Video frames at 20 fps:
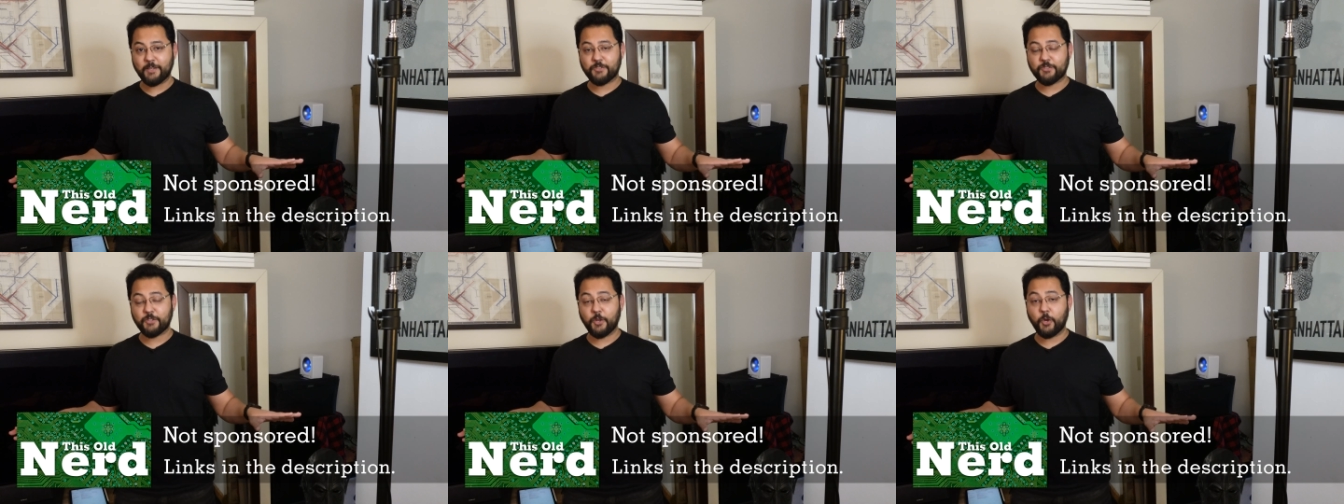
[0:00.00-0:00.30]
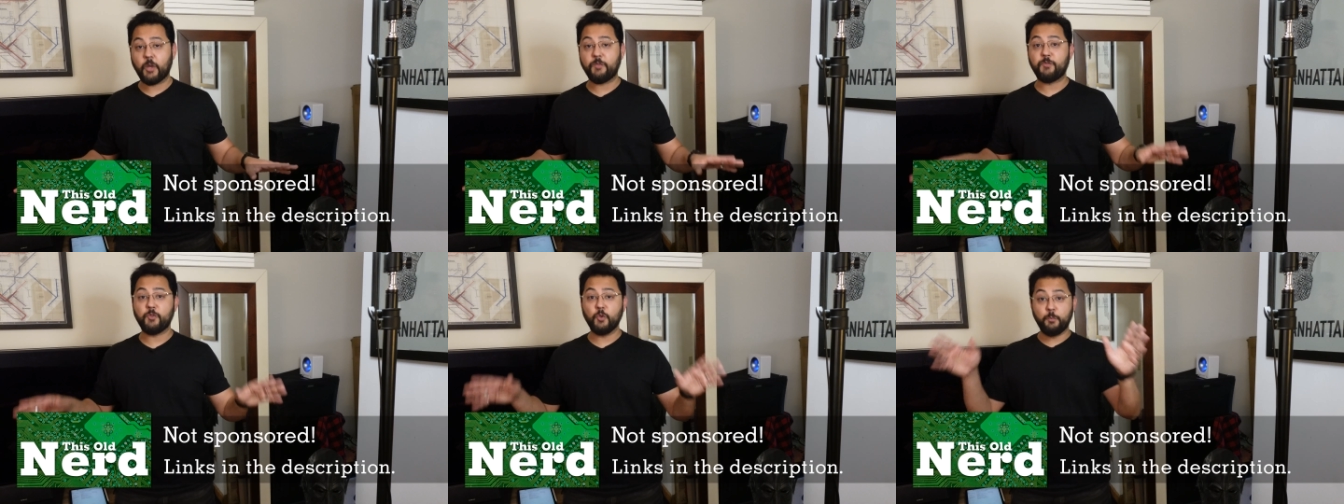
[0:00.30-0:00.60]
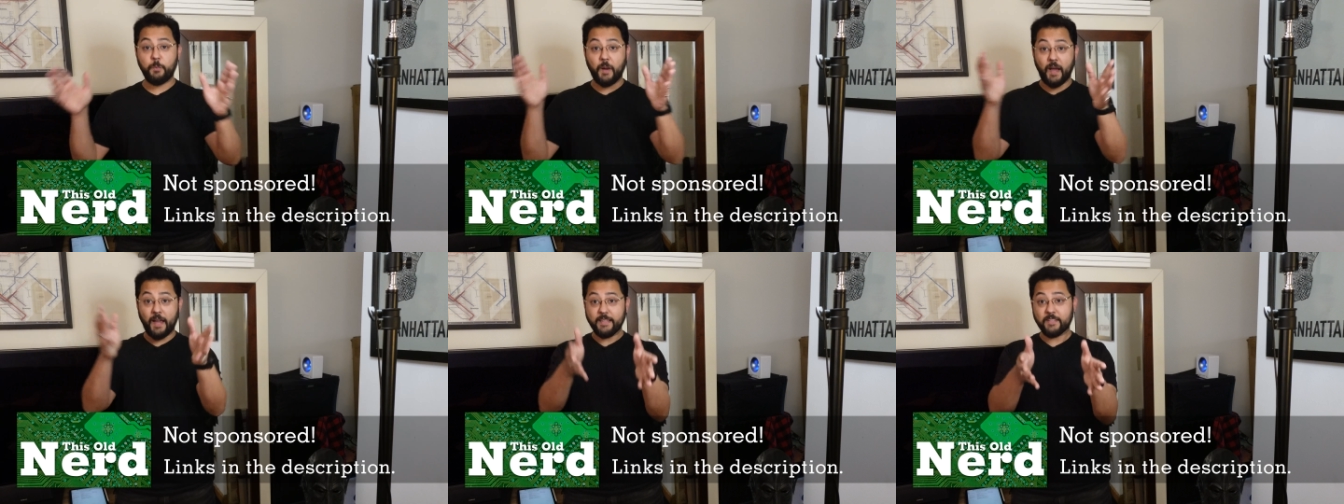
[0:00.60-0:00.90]
So if you
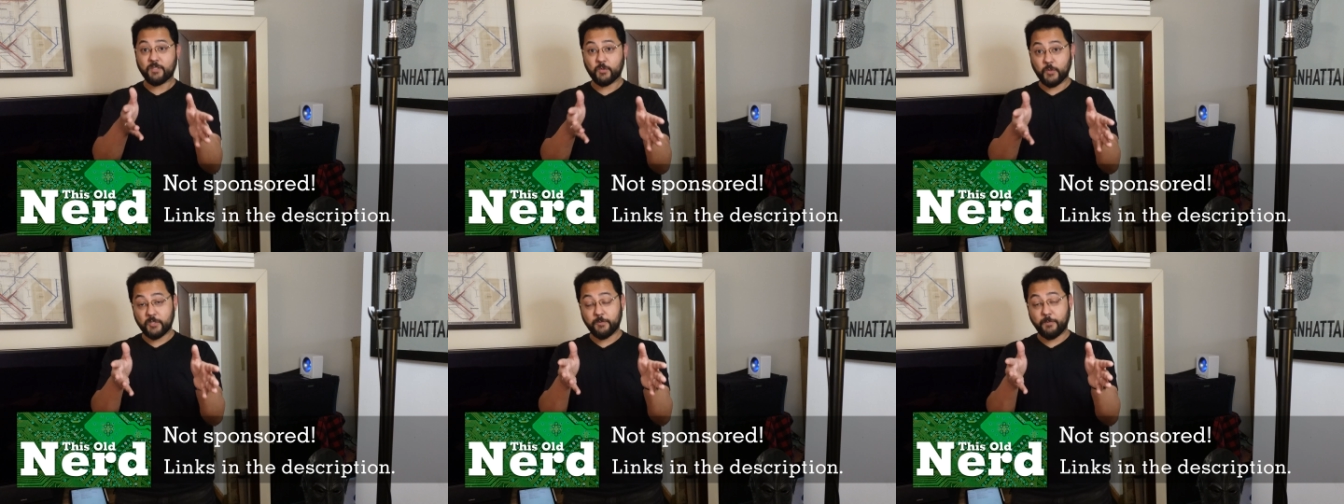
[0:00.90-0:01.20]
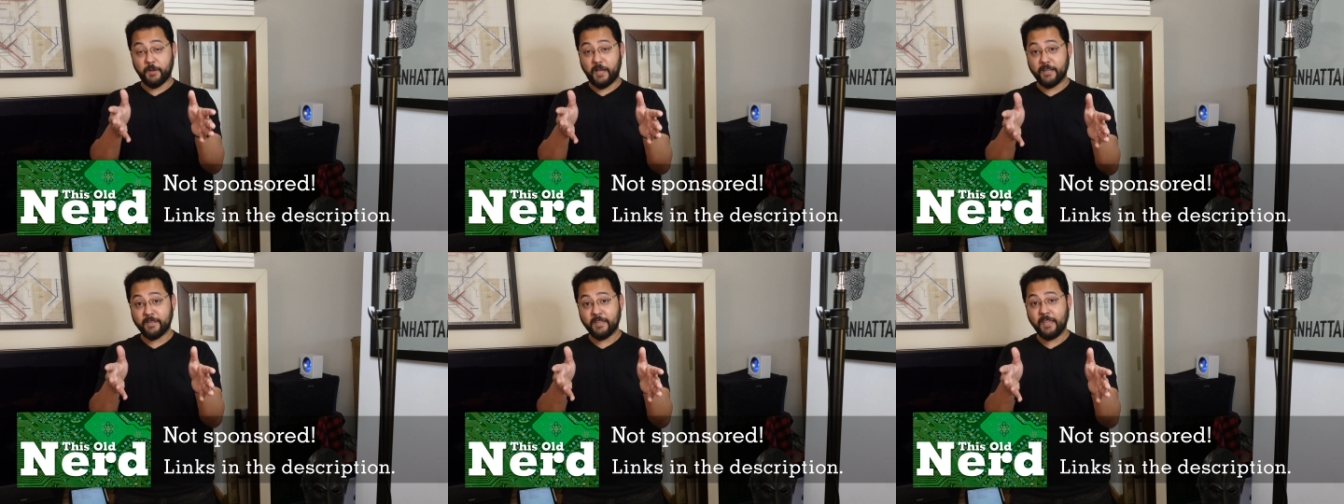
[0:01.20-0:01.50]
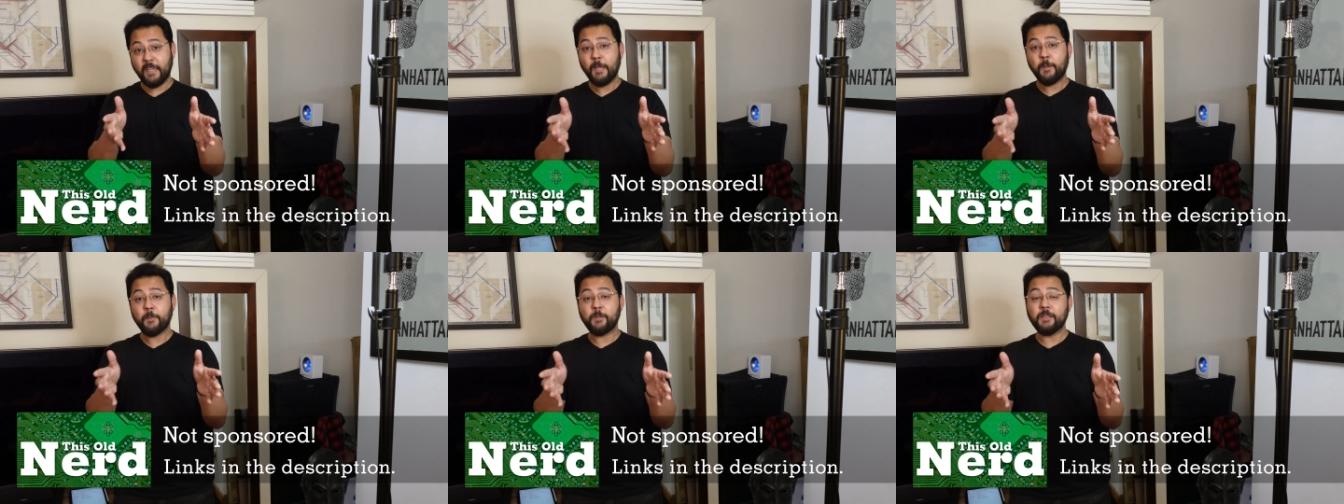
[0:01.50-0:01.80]
buy a SwitchBot,
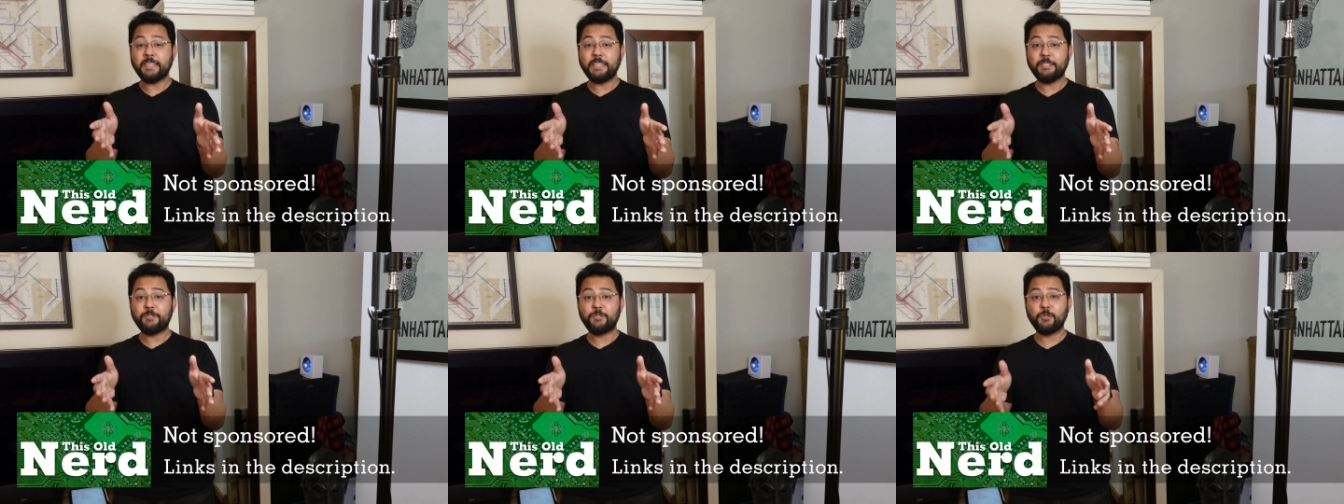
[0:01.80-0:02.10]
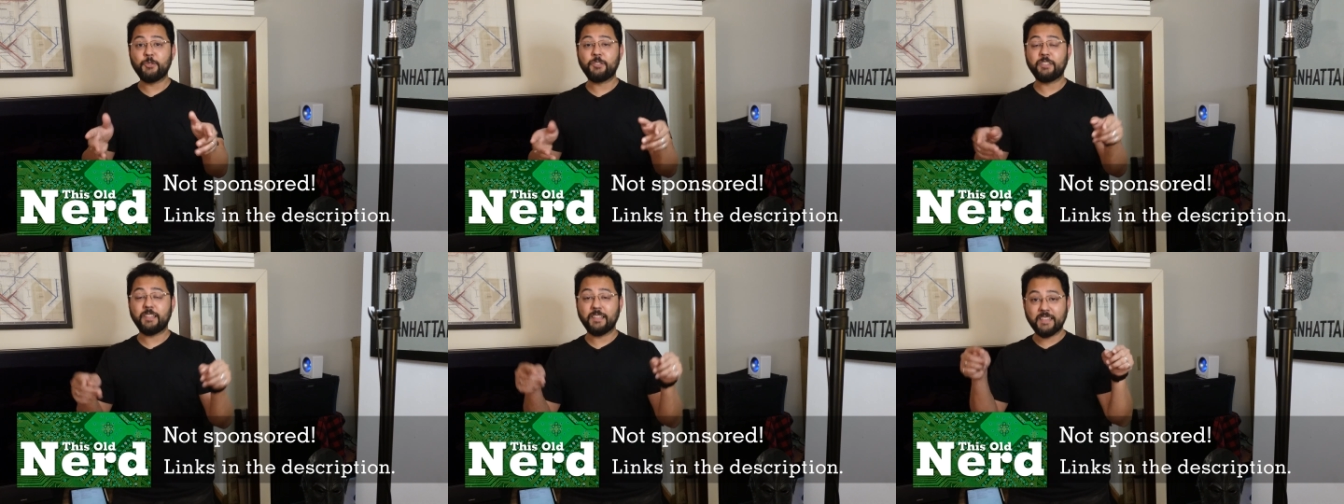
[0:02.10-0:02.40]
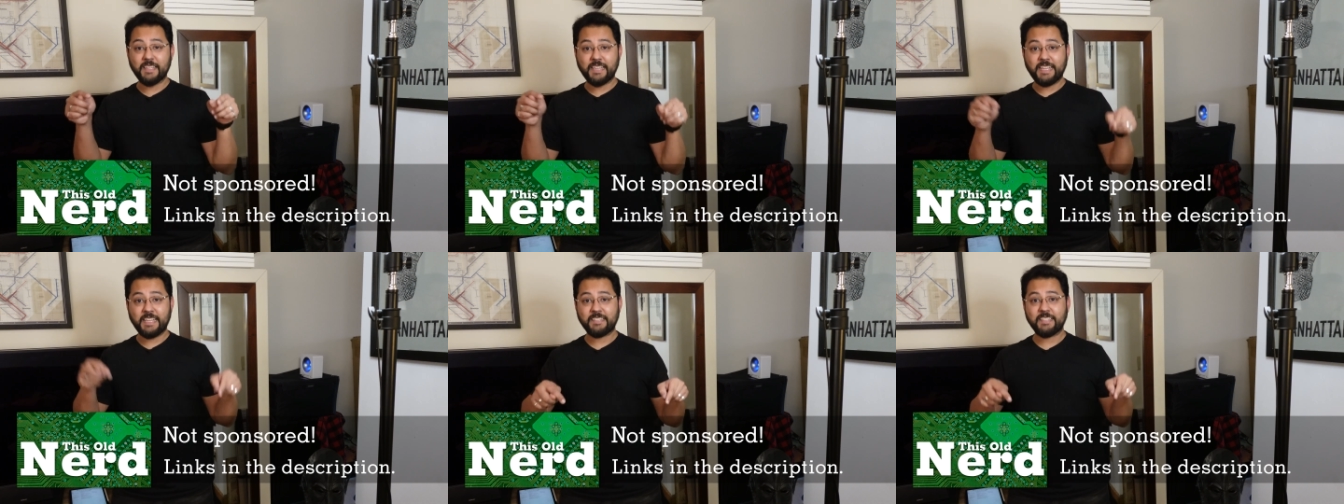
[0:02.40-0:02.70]
please use the
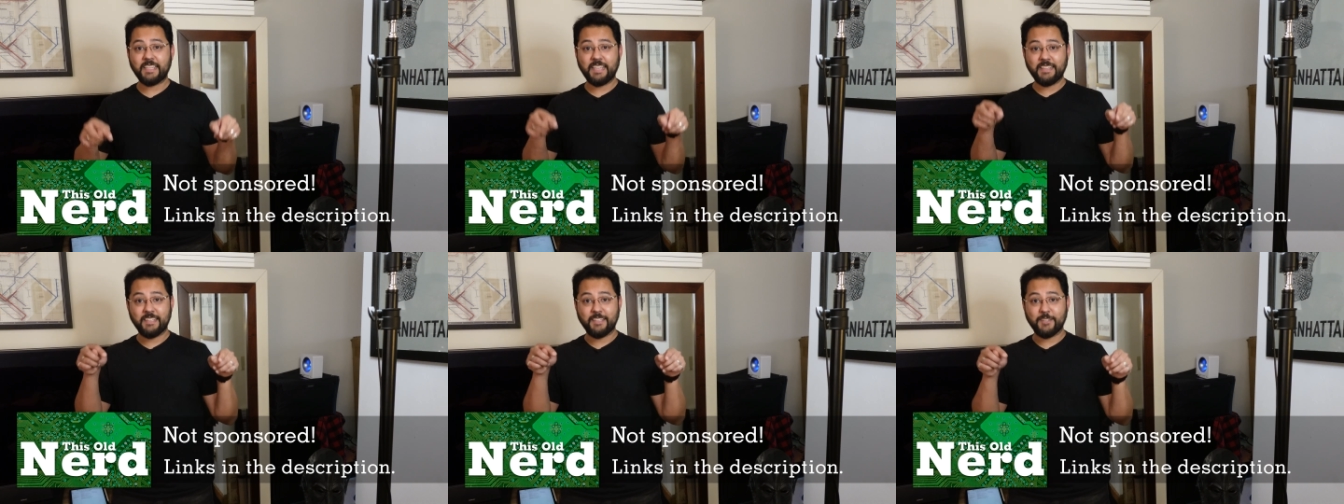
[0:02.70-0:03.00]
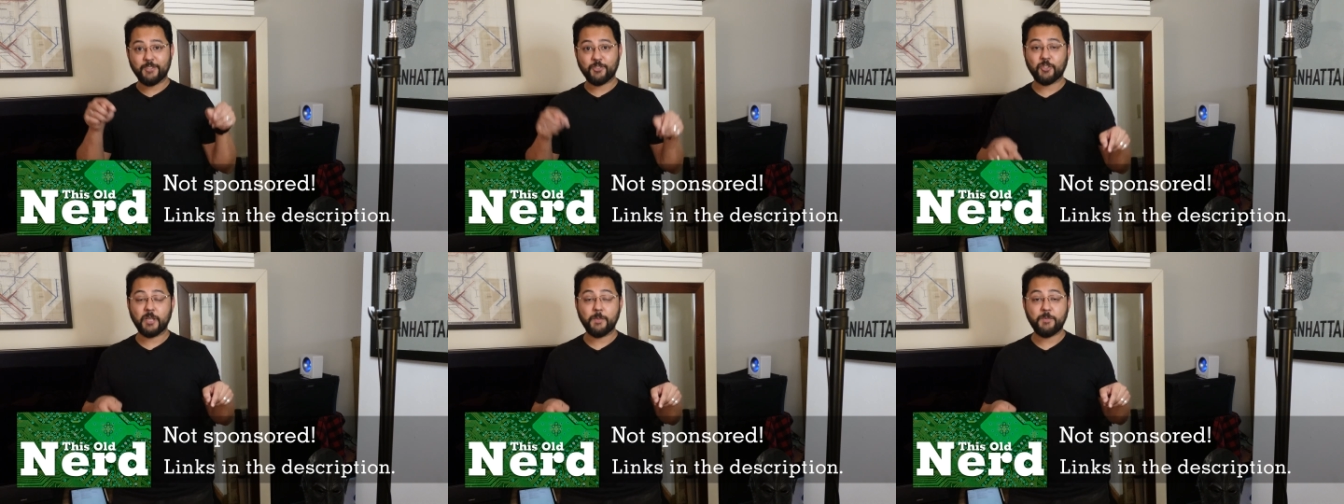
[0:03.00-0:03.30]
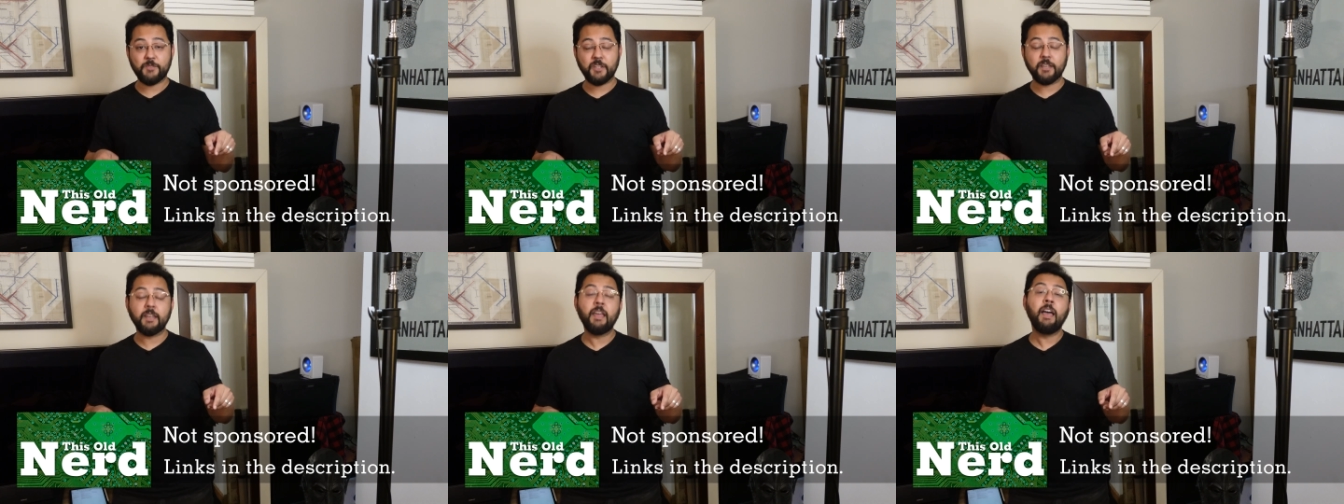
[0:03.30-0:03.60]
links in the
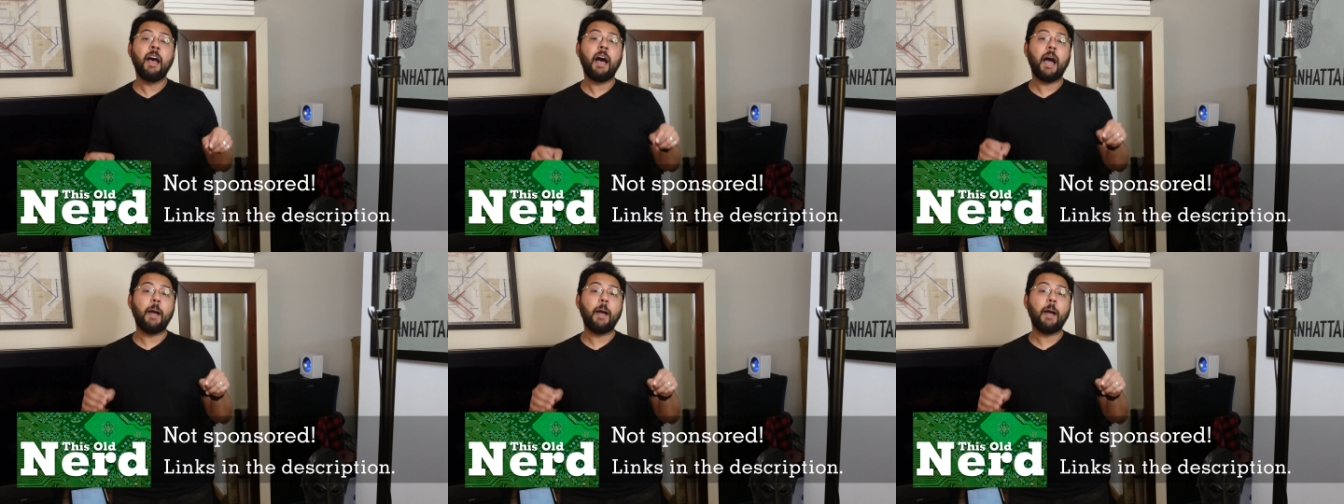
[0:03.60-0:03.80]
description.